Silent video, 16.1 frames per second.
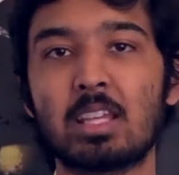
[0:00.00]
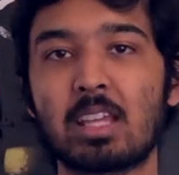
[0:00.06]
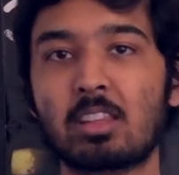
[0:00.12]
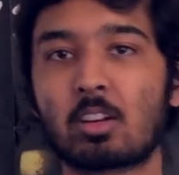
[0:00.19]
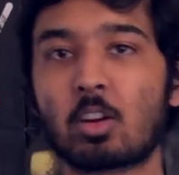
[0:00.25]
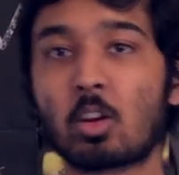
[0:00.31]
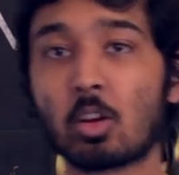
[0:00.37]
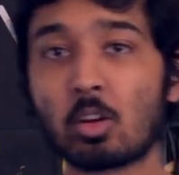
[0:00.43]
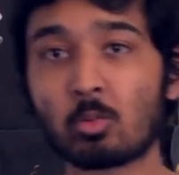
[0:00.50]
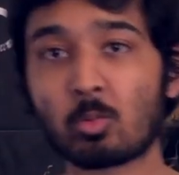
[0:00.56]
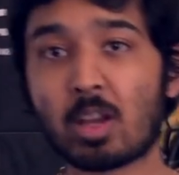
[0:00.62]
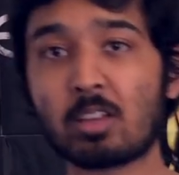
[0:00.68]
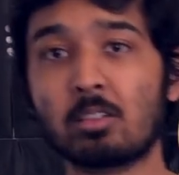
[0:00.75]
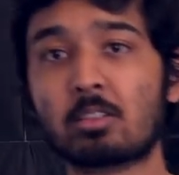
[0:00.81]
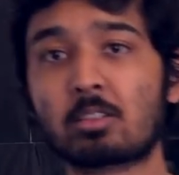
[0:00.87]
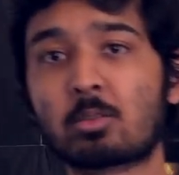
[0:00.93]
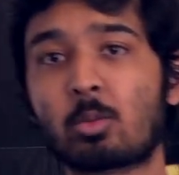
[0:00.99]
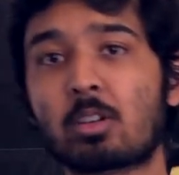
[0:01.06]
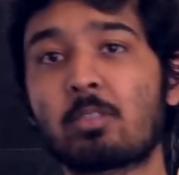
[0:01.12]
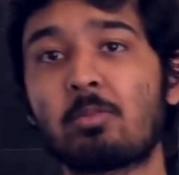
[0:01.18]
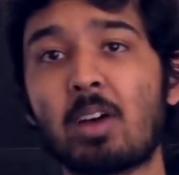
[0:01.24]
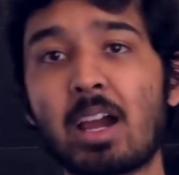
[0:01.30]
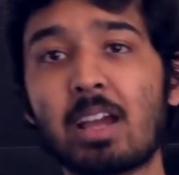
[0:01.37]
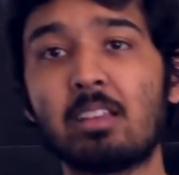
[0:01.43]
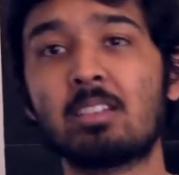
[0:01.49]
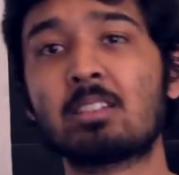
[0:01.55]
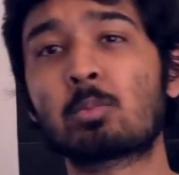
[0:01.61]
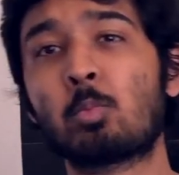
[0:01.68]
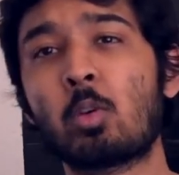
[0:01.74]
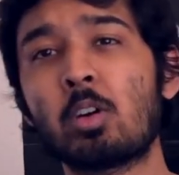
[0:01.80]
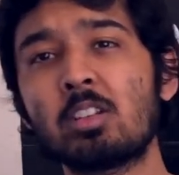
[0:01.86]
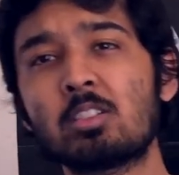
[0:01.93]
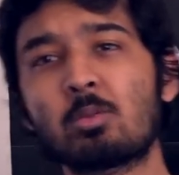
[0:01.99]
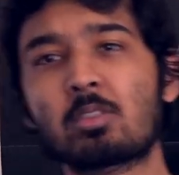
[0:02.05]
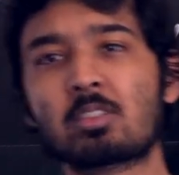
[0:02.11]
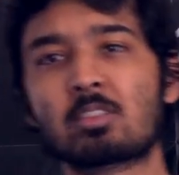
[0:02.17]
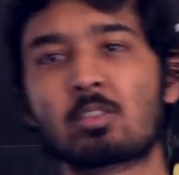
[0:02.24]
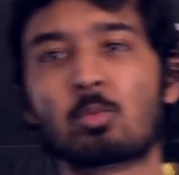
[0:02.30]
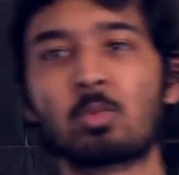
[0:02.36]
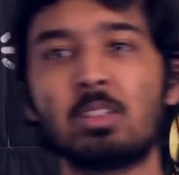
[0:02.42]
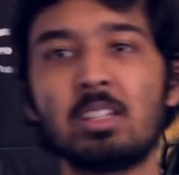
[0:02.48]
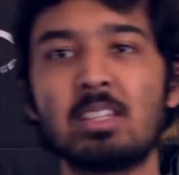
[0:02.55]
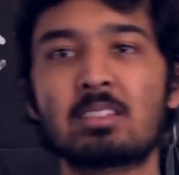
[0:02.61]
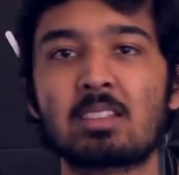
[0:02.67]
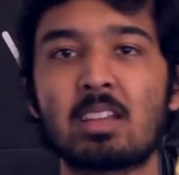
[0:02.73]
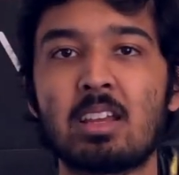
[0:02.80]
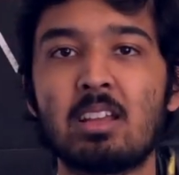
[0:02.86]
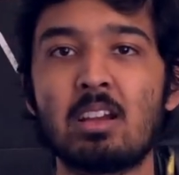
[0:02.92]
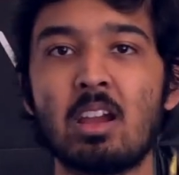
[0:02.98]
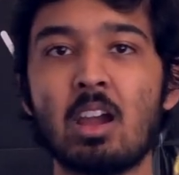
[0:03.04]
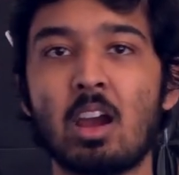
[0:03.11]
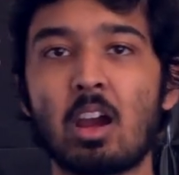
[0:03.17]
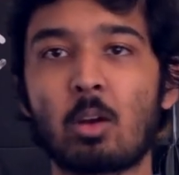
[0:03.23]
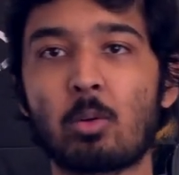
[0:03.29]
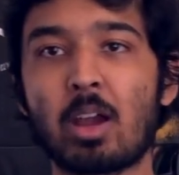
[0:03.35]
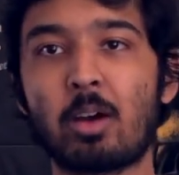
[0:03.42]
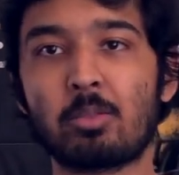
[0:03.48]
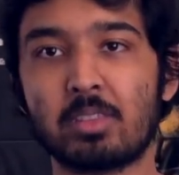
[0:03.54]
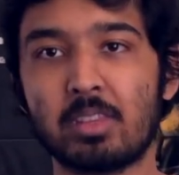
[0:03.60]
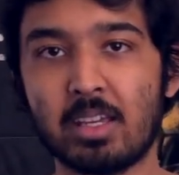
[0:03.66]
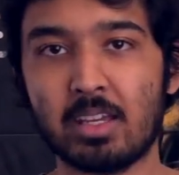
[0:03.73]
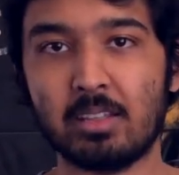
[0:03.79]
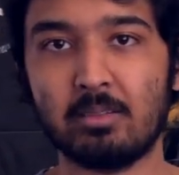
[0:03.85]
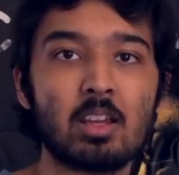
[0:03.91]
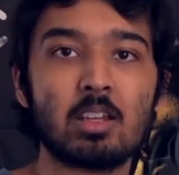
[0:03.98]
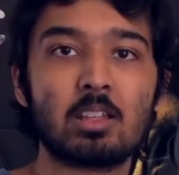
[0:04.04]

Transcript: and the current regulatory filings point towards a release date around then.